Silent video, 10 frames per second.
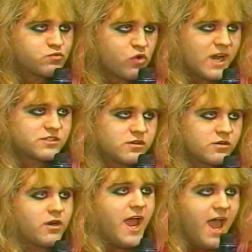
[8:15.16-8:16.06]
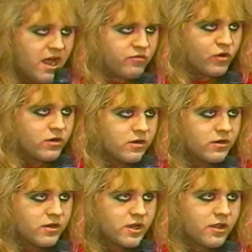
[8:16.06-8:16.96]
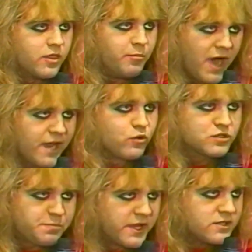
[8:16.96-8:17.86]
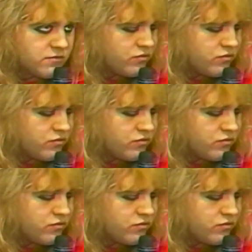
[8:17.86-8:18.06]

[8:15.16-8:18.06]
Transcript: wrestler ever, the Michael Spinks of